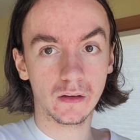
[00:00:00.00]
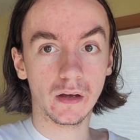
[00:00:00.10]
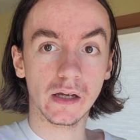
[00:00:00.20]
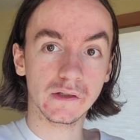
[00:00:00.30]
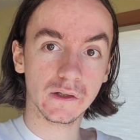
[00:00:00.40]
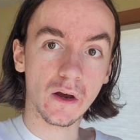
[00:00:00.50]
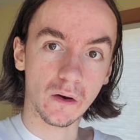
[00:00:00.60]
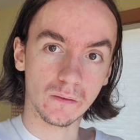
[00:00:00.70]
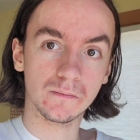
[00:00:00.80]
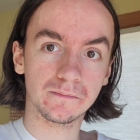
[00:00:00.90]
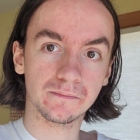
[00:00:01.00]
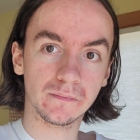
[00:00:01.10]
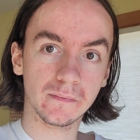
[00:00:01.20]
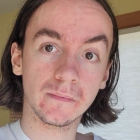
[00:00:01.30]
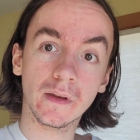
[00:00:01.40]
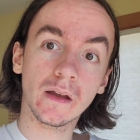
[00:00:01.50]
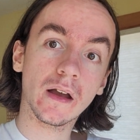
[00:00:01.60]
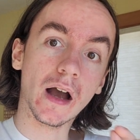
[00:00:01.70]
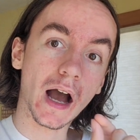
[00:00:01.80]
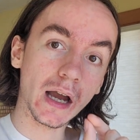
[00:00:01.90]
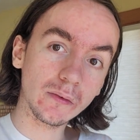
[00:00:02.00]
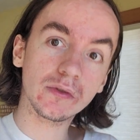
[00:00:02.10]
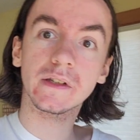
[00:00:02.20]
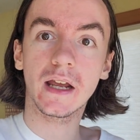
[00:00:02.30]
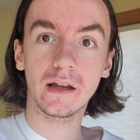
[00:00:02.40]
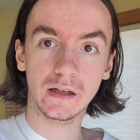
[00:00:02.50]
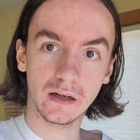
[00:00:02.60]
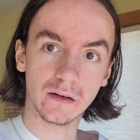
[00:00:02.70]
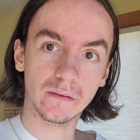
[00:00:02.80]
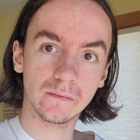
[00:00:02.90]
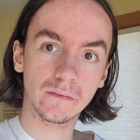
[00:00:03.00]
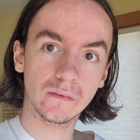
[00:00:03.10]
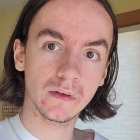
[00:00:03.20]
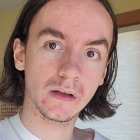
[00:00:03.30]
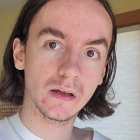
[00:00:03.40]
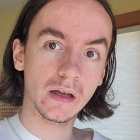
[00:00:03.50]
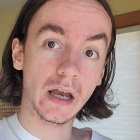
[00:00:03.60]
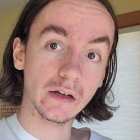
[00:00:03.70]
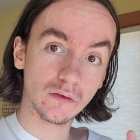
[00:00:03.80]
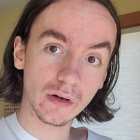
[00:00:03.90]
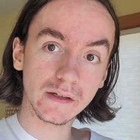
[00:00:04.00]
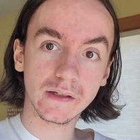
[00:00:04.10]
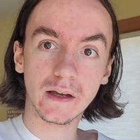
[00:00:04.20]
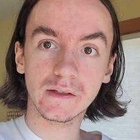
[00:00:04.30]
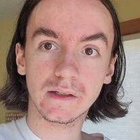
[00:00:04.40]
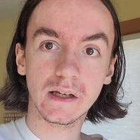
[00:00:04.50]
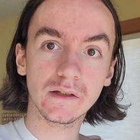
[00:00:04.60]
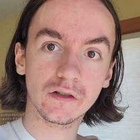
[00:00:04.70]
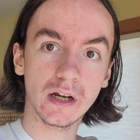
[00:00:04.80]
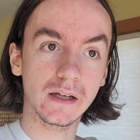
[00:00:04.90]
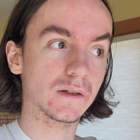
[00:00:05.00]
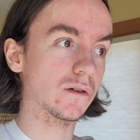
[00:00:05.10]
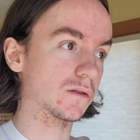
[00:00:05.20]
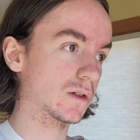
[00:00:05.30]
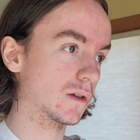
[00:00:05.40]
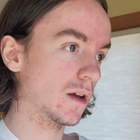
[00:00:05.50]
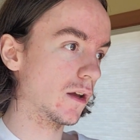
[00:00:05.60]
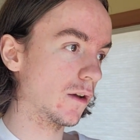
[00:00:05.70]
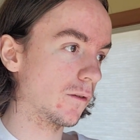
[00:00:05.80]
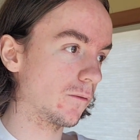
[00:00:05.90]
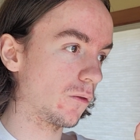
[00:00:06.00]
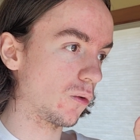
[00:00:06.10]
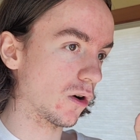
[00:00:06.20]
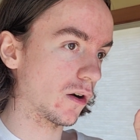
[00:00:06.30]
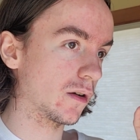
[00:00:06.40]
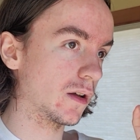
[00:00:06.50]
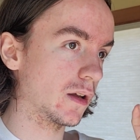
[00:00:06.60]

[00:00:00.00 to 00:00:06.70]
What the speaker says: And so, I will stand here and criticize cis chasers for